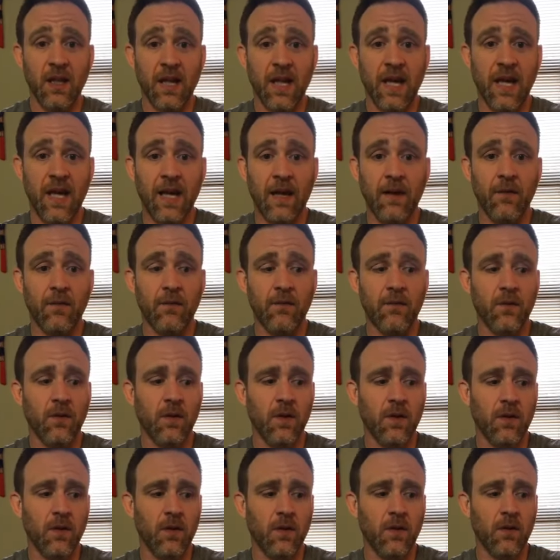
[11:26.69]
have,
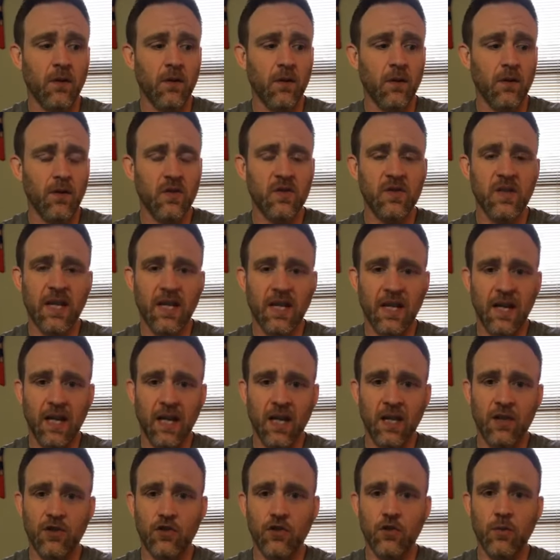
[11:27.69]
say, an
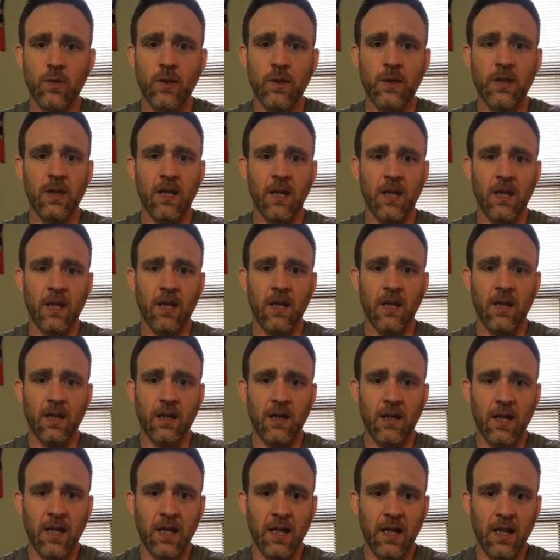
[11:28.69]
entry
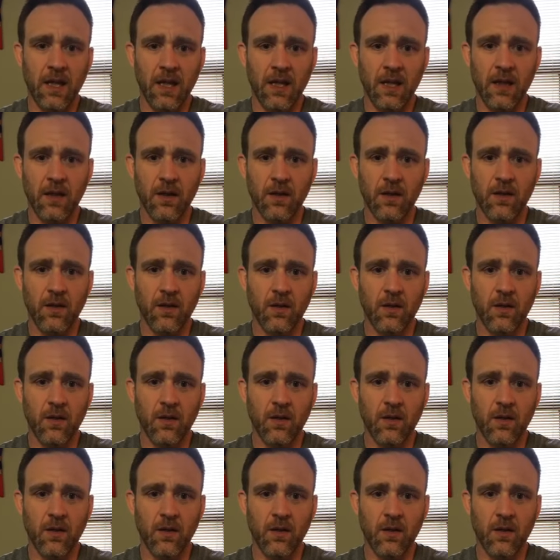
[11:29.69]
and a